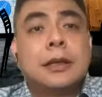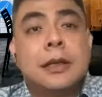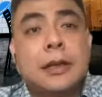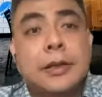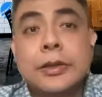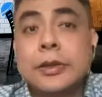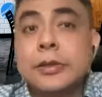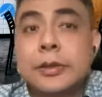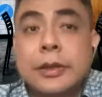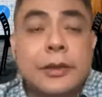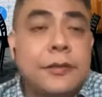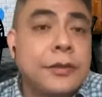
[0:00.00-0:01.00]
you know,
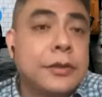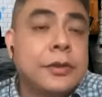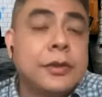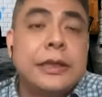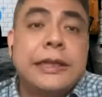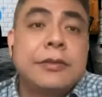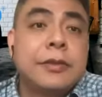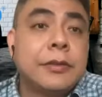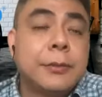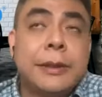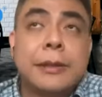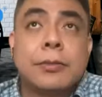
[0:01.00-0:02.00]
if you don't lean with the
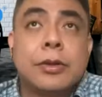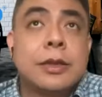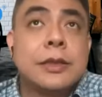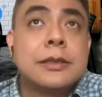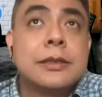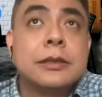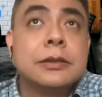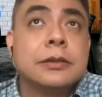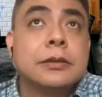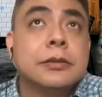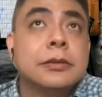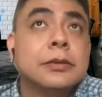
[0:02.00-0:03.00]
big boys, you
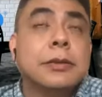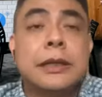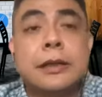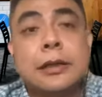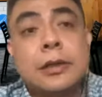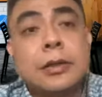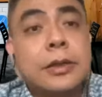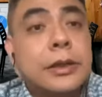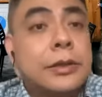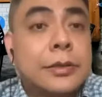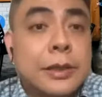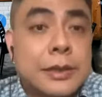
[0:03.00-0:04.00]
might go
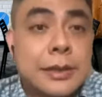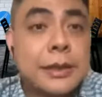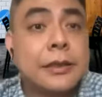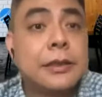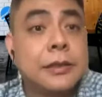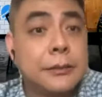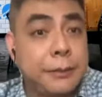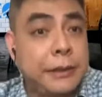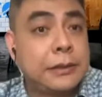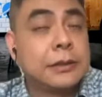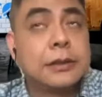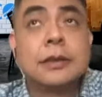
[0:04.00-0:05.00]
into the second tier
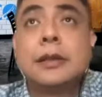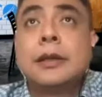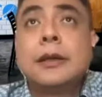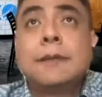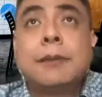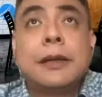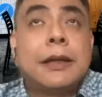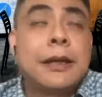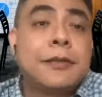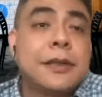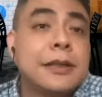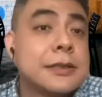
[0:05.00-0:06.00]
partner. But
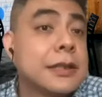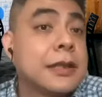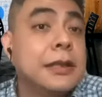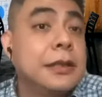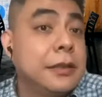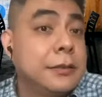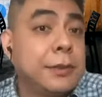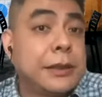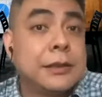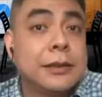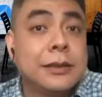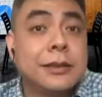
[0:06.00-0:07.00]
having the second tier
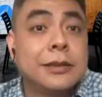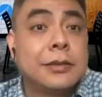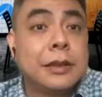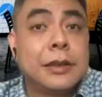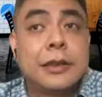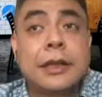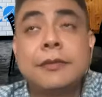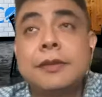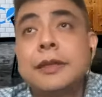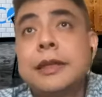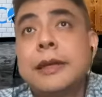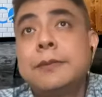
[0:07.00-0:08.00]
partner, right,
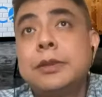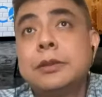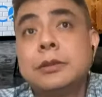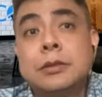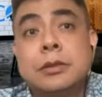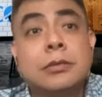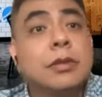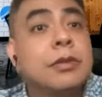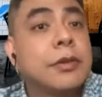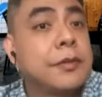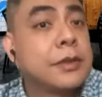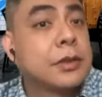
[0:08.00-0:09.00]
having them to work
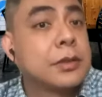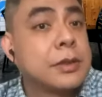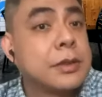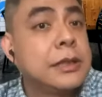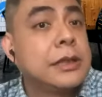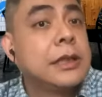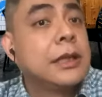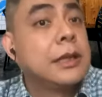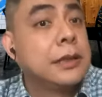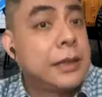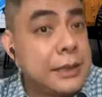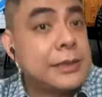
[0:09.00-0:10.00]
with you closely
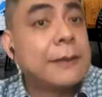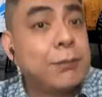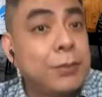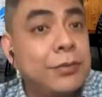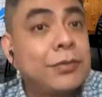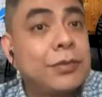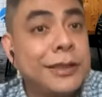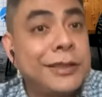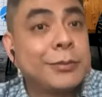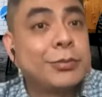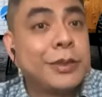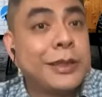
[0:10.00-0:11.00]
does amplify
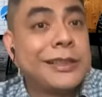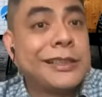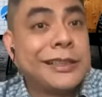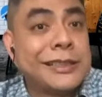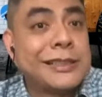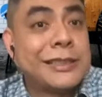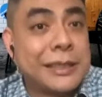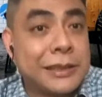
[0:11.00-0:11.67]
the brand itself.